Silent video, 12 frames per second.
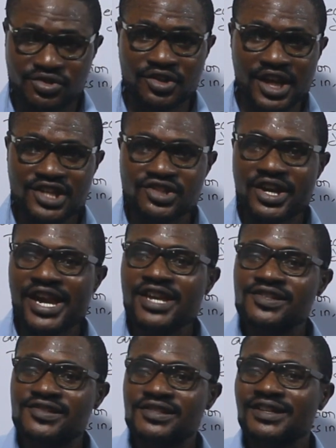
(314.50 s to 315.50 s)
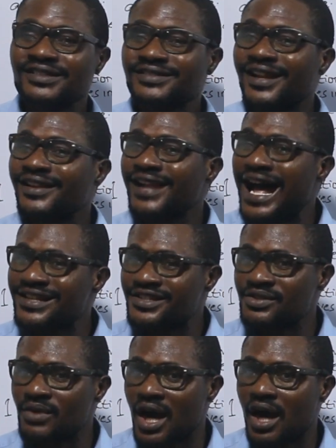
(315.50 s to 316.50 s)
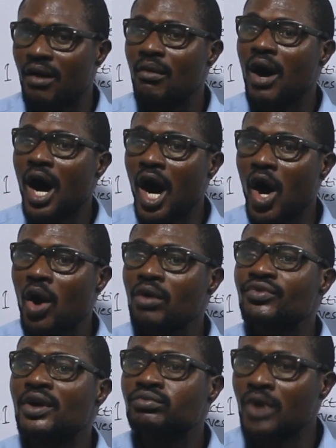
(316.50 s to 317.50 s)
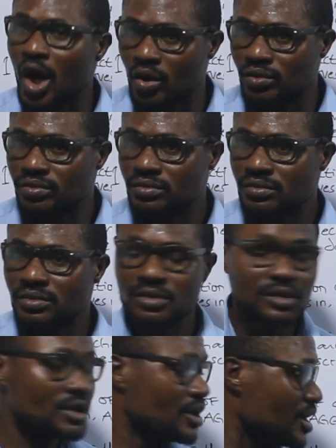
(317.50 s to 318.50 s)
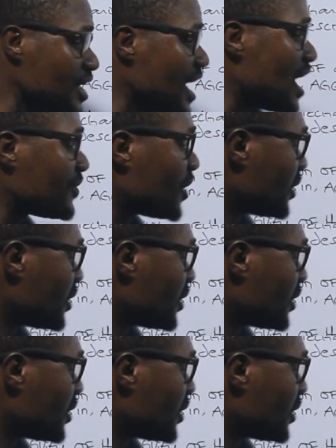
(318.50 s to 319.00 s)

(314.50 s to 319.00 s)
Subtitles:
to this is the lateral or the roll. Here, the